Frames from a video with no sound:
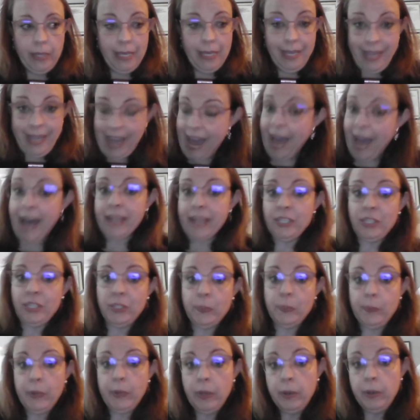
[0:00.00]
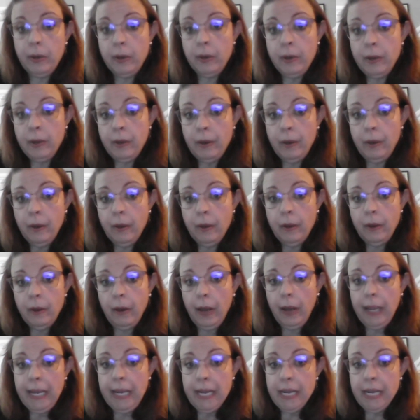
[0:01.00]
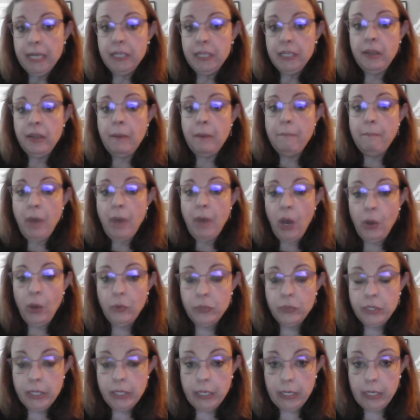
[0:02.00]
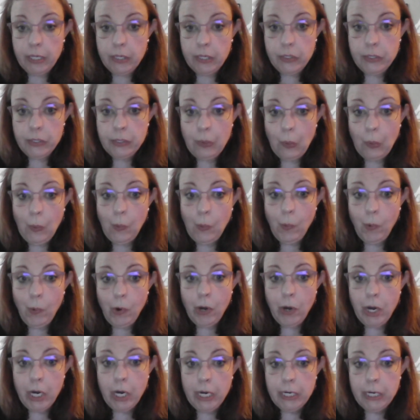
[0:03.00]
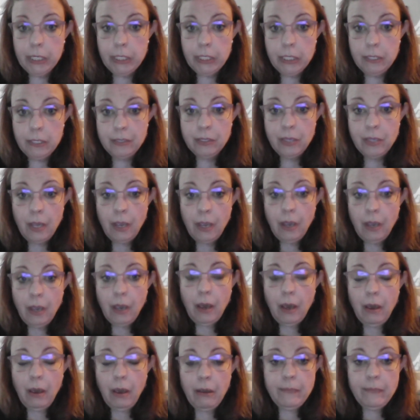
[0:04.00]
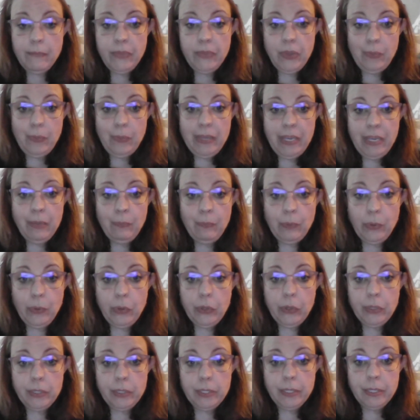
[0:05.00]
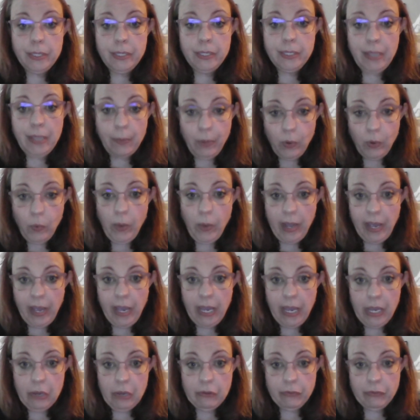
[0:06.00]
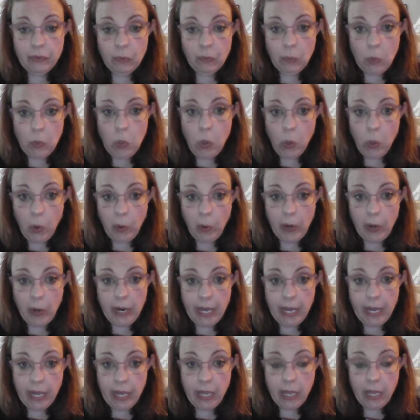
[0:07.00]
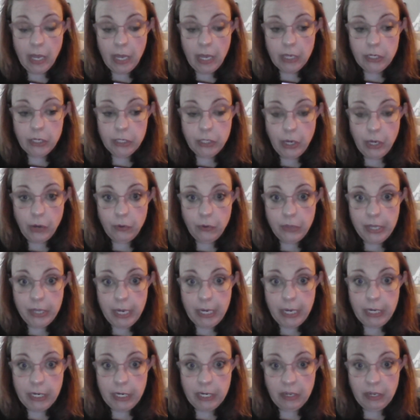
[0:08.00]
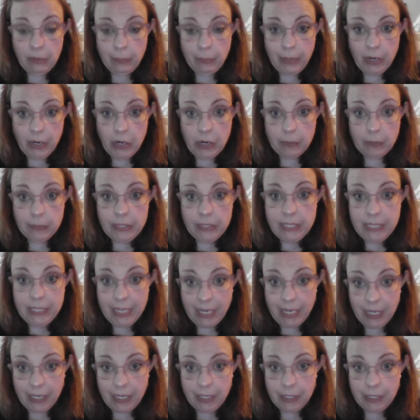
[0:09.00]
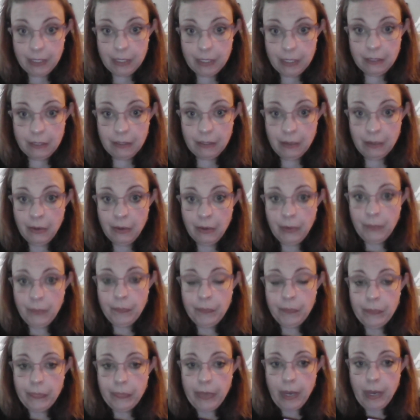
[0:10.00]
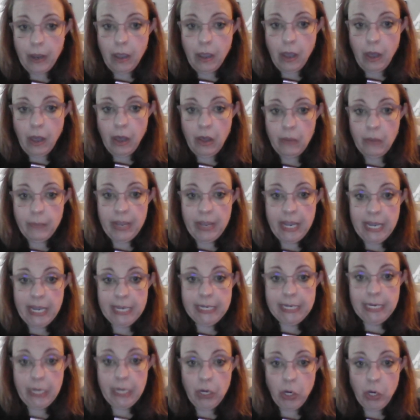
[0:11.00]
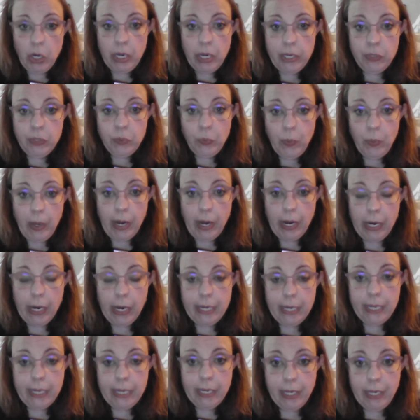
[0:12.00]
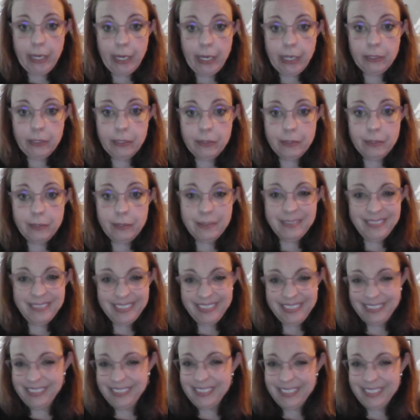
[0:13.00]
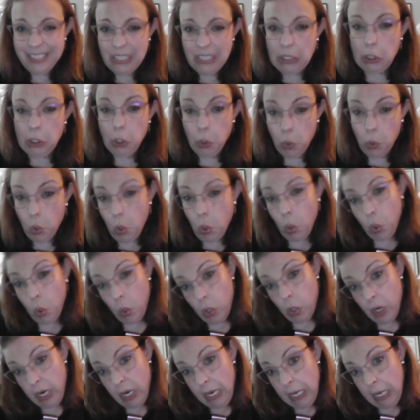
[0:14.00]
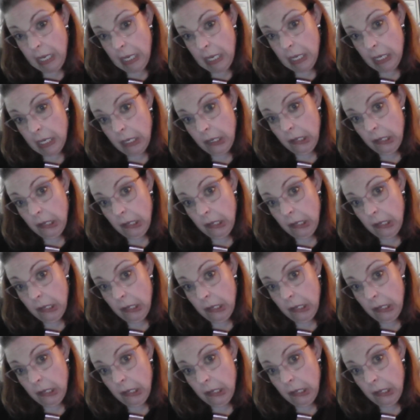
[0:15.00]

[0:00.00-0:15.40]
Gasp. And Moses warns the people to step away from Korah, Dothan, and Abiram's tent. And here is where it gets a little gory.